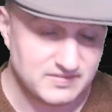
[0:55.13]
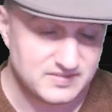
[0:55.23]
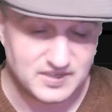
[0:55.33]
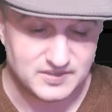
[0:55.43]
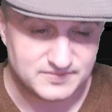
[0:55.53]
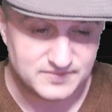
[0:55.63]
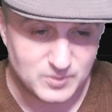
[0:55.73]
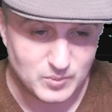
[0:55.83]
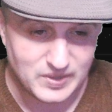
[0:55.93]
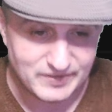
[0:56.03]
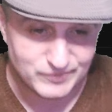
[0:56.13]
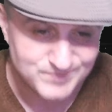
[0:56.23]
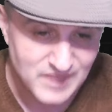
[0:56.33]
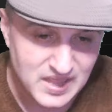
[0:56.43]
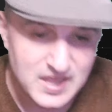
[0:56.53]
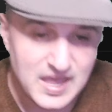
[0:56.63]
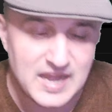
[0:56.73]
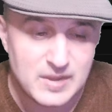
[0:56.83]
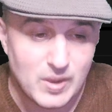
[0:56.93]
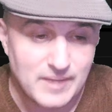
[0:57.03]
So, whatever.
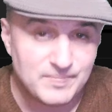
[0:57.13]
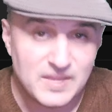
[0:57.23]
Anyway,